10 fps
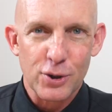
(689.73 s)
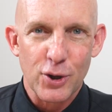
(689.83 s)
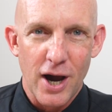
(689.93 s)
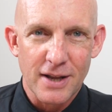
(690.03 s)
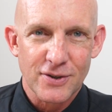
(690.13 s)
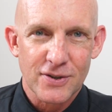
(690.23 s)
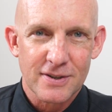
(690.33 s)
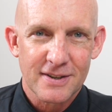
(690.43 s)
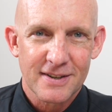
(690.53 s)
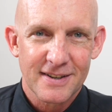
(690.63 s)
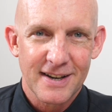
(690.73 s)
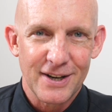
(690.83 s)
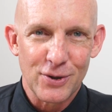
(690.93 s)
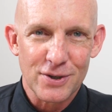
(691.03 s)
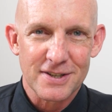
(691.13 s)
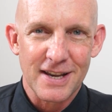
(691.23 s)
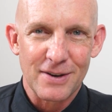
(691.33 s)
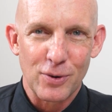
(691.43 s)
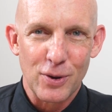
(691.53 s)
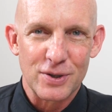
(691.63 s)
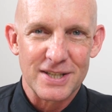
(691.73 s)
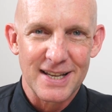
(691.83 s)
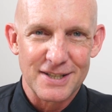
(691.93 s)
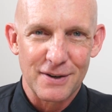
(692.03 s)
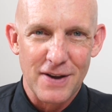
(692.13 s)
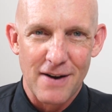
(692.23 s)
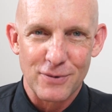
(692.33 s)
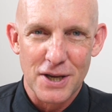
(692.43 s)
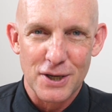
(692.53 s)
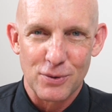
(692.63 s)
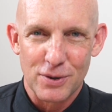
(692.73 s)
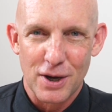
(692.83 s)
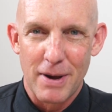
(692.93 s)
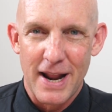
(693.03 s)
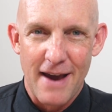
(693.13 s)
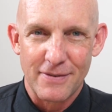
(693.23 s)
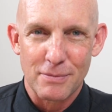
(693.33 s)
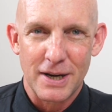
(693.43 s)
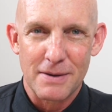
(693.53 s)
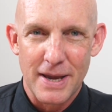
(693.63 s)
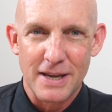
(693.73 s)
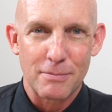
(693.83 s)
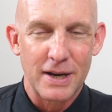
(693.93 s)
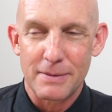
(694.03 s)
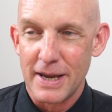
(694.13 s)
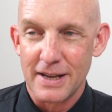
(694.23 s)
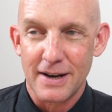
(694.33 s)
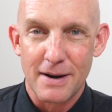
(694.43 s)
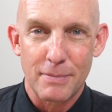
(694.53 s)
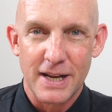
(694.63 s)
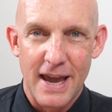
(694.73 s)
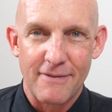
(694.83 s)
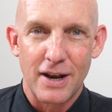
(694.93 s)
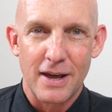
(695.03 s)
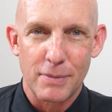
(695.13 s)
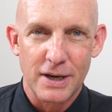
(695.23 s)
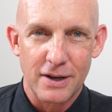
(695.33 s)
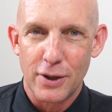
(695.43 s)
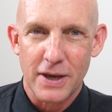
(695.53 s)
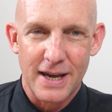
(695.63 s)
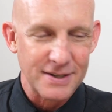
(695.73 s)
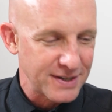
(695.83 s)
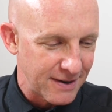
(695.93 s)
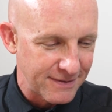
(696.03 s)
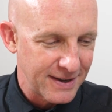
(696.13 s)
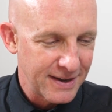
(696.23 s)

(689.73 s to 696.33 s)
your thoughts. I know this is a one of those sensitive conversations. We talk about having money, making money, making a lot of money, having a lot of money, and all that kind of stuff.